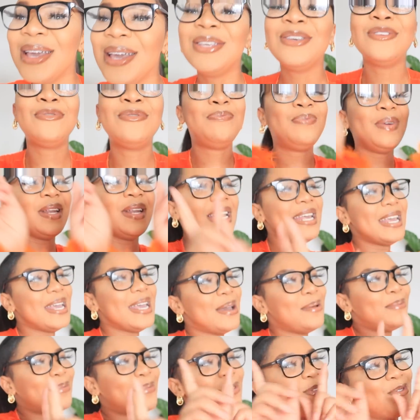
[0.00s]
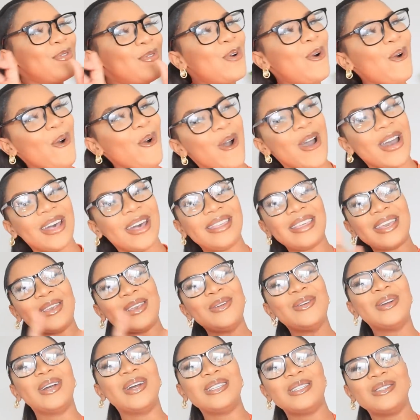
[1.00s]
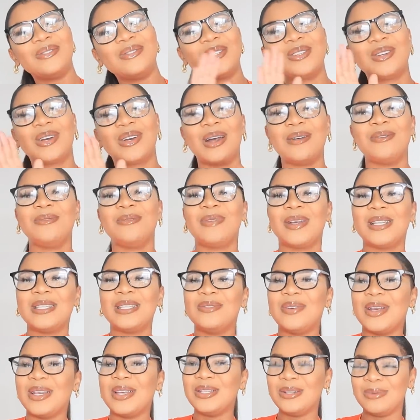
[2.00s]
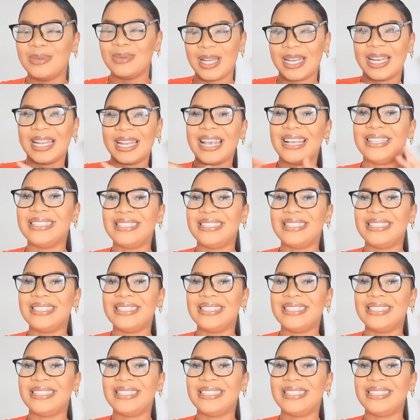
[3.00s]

you've been here before, thank you guys so much for coming back to my YouTube channel.